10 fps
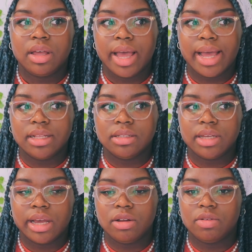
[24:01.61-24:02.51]
and
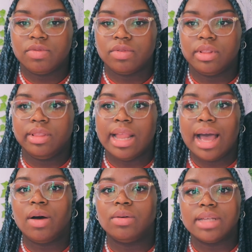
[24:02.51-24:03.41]
kind of
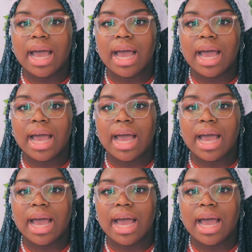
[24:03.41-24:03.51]
loud